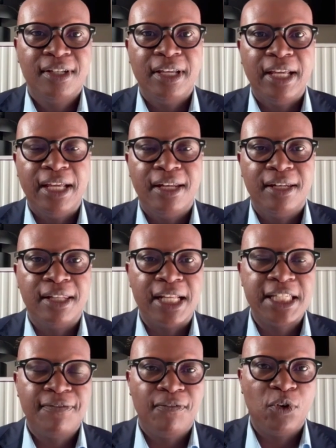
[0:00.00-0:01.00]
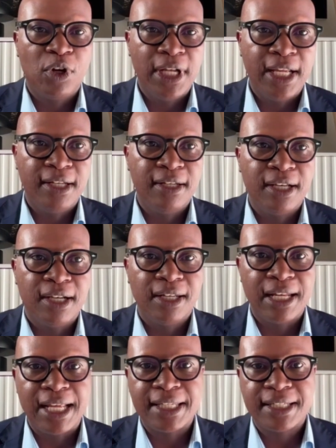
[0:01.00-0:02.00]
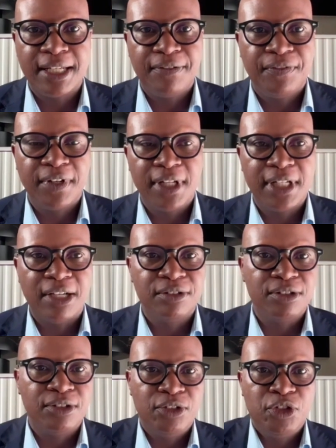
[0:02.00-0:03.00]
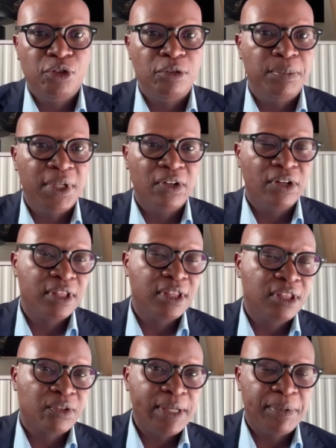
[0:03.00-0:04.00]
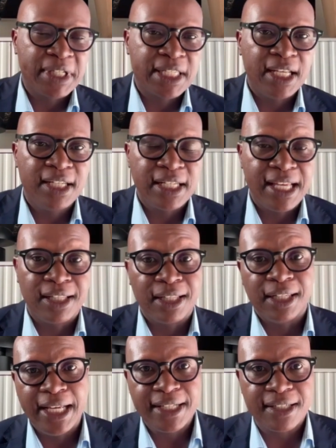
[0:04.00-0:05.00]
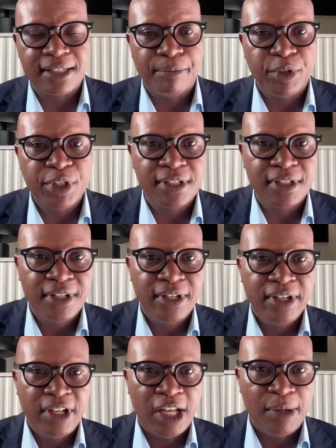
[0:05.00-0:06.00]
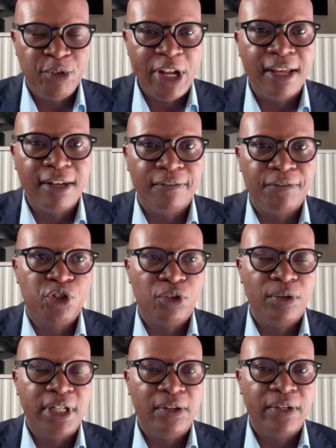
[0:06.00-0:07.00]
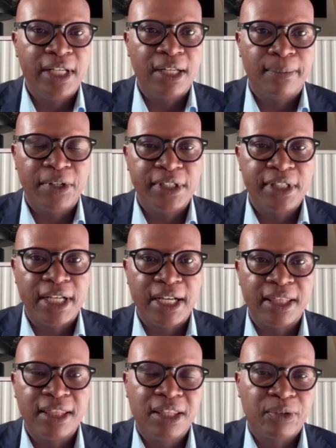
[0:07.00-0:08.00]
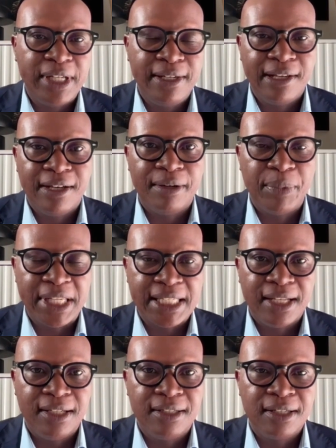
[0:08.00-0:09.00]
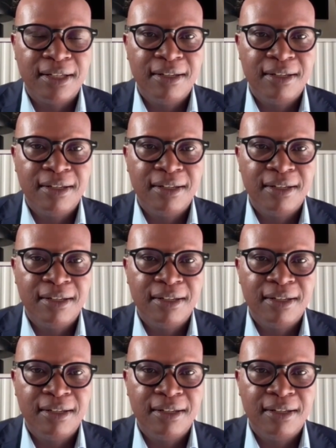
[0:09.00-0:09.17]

And that's fallen. Last year, it fell down to below 3%. And then latest numbers up to end of June, you're looking at about 3%.